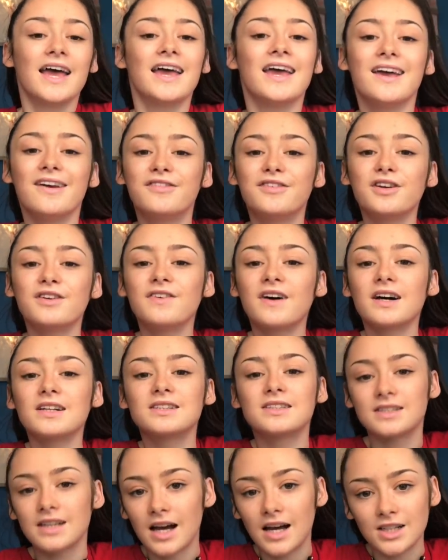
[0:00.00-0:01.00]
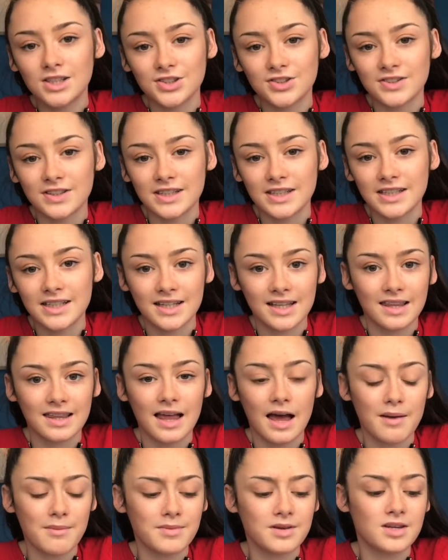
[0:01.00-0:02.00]
if you've had surgery,
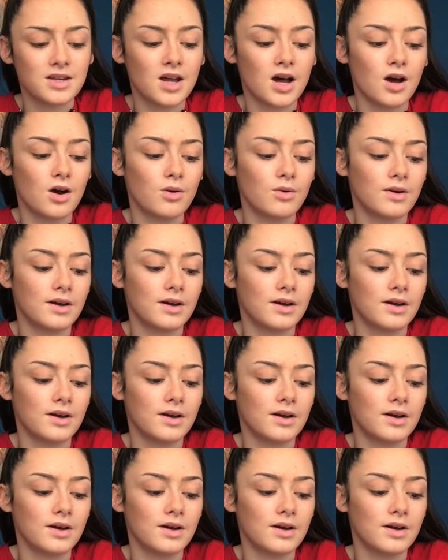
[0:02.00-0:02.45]
let me know